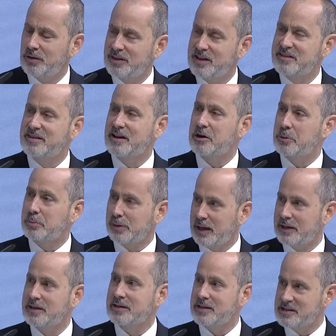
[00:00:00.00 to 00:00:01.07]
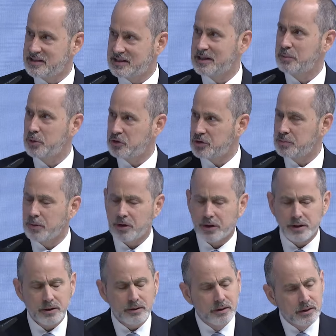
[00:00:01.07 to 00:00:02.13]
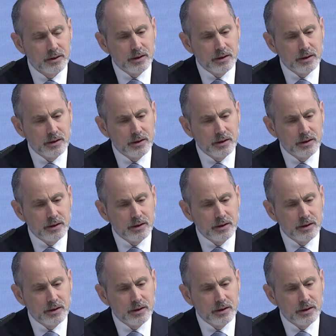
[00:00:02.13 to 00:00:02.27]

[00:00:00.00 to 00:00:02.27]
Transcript: the entire planet is an emerging market